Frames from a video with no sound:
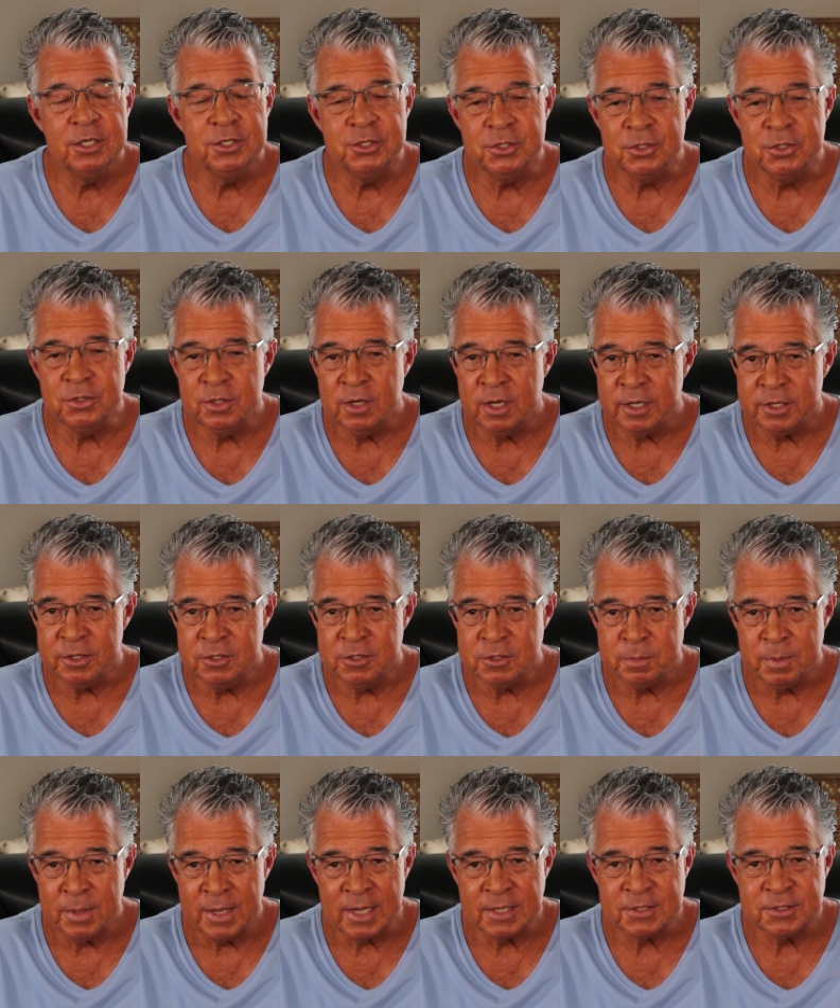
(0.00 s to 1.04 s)
Do not use
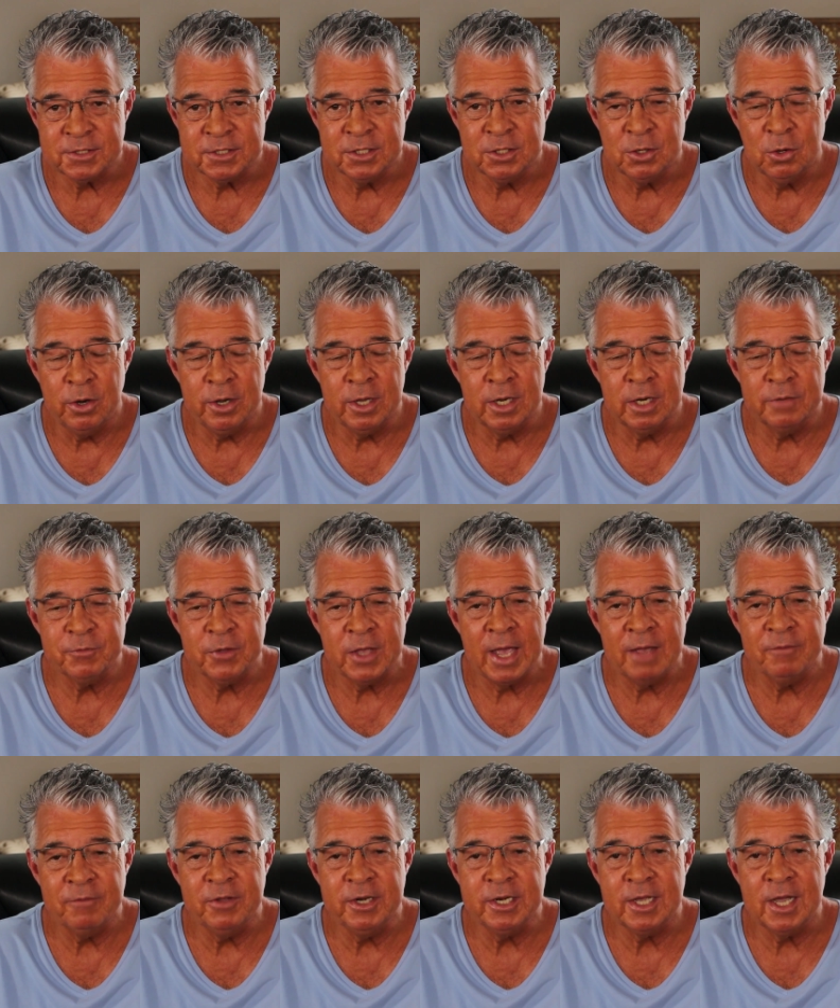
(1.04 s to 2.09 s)
black seed oil if you
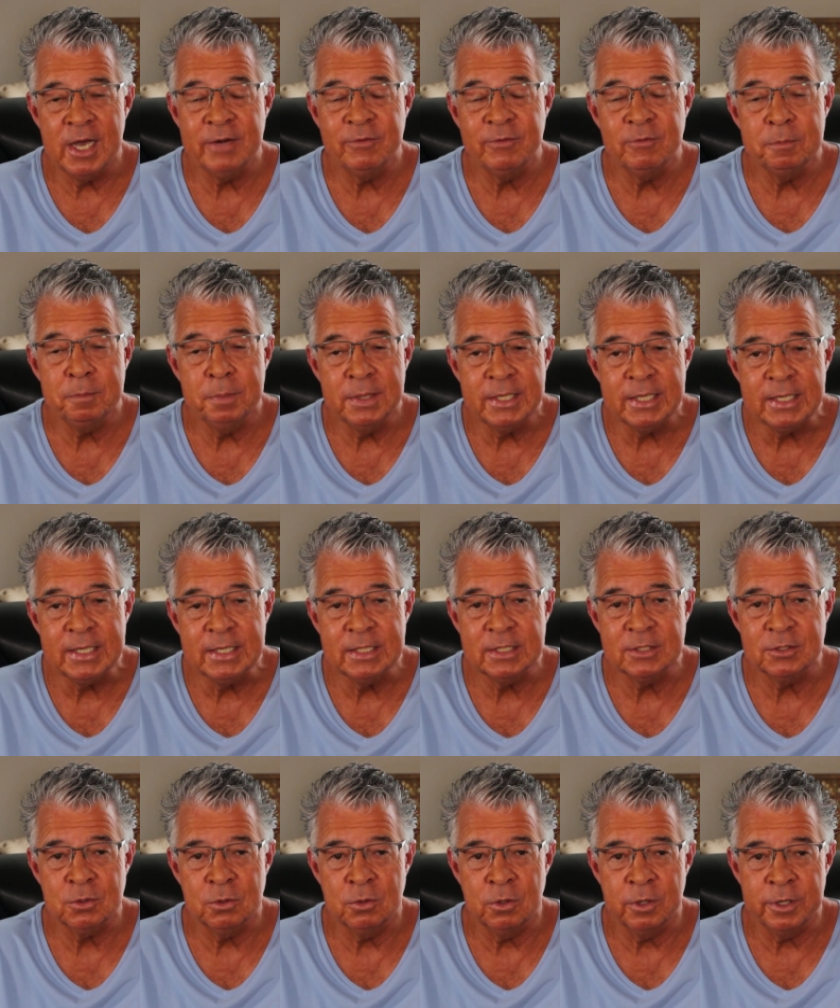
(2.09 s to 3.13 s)
have any kind of a bleeding
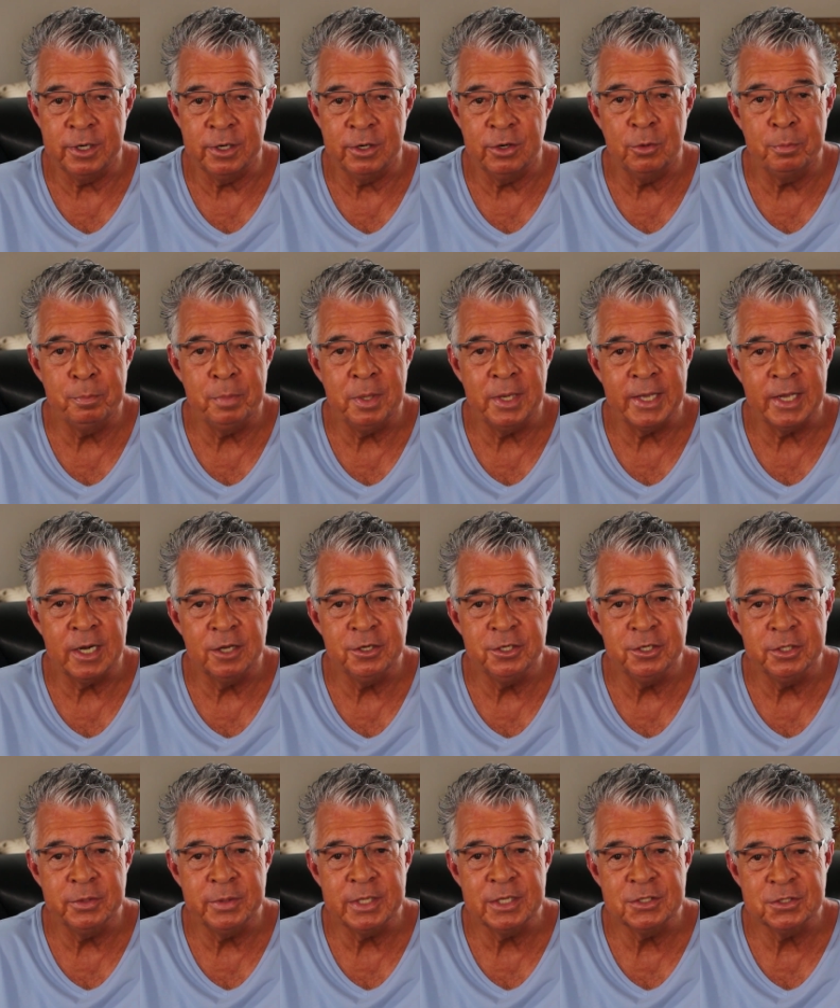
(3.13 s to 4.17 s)
disorder or plan on
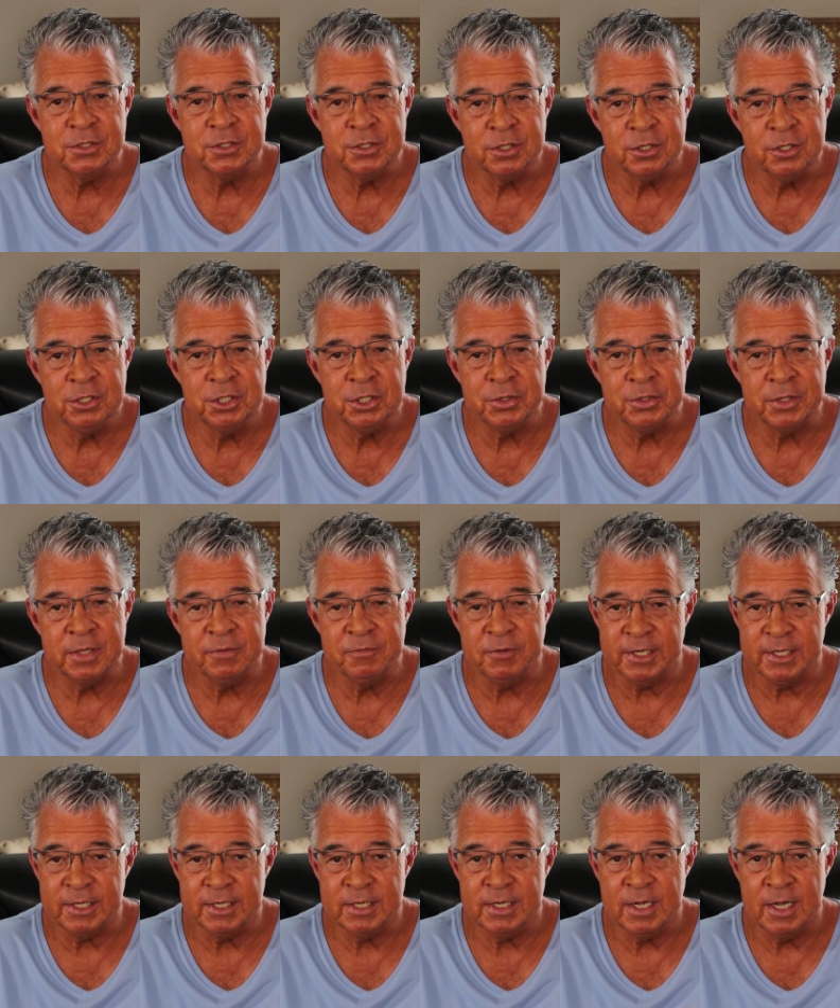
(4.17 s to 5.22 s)
doing surgery of
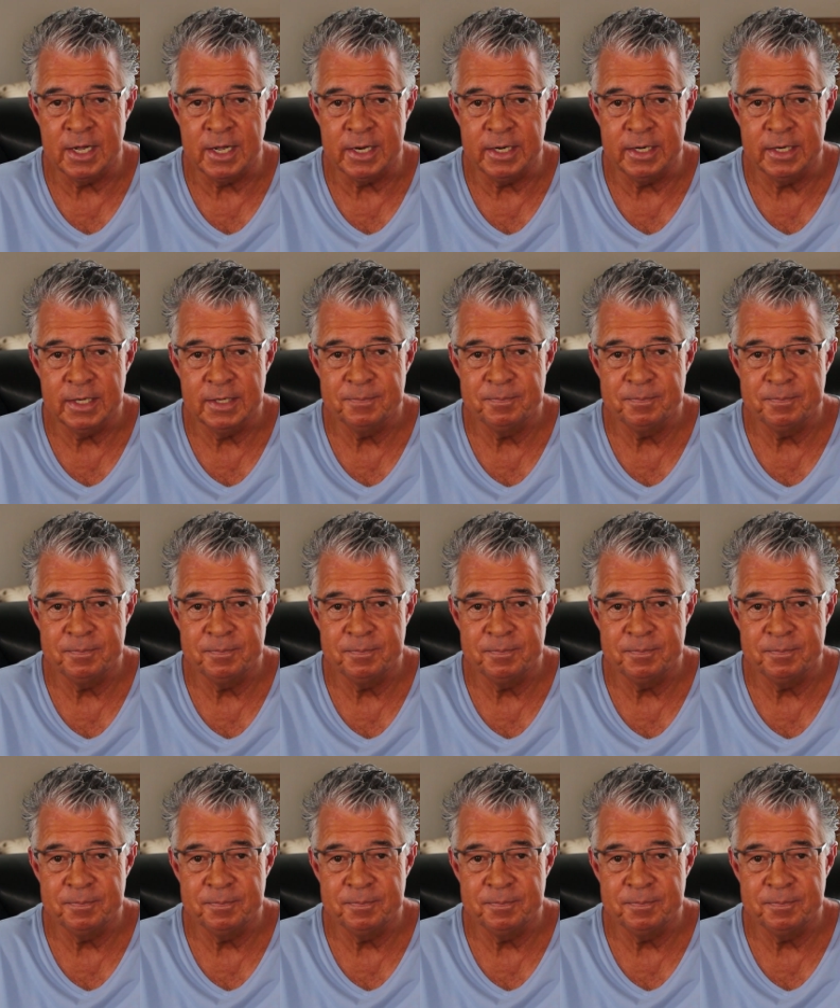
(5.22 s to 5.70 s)
any kind.